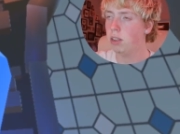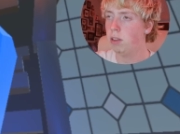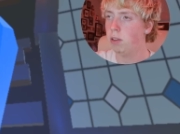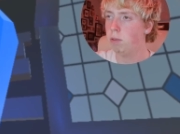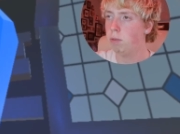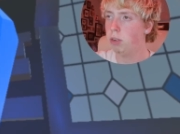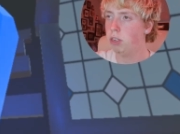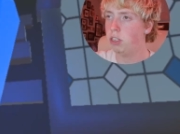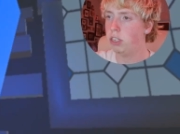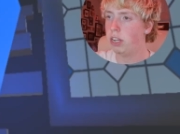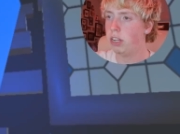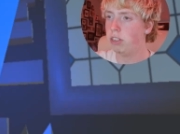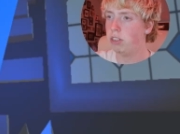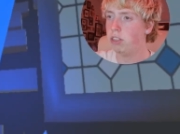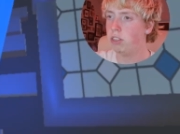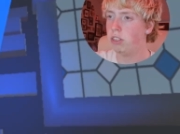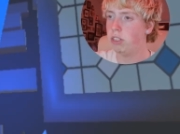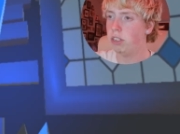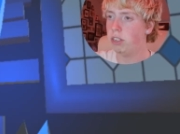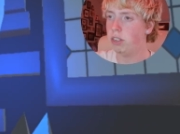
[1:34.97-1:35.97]
which
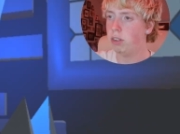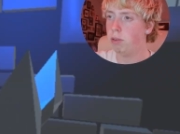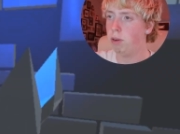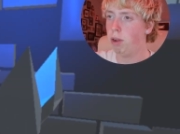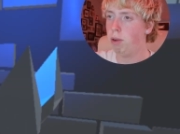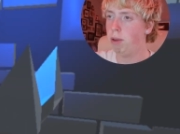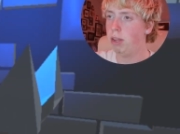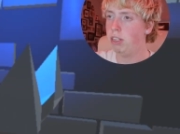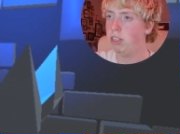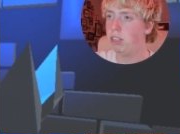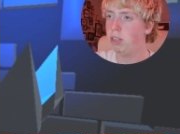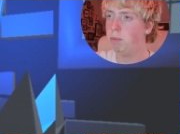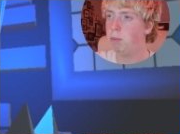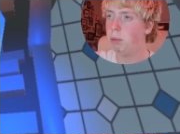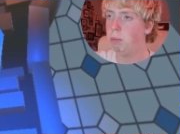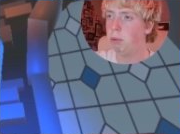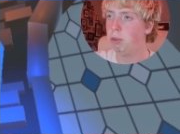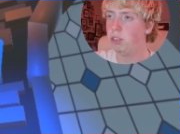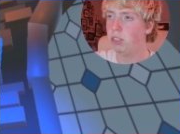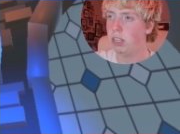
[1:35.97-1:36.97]
has the requests that
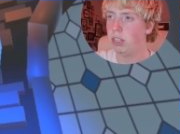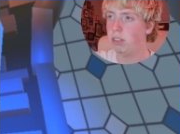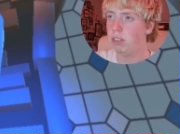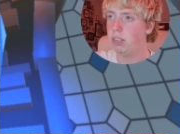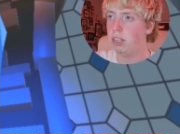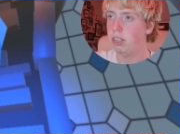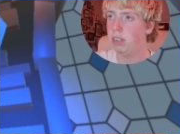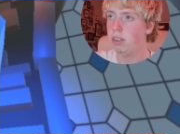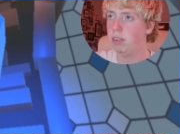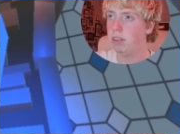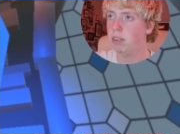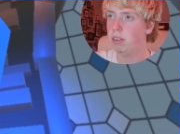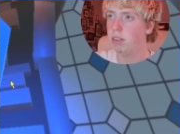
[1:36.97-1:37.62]
people sent in.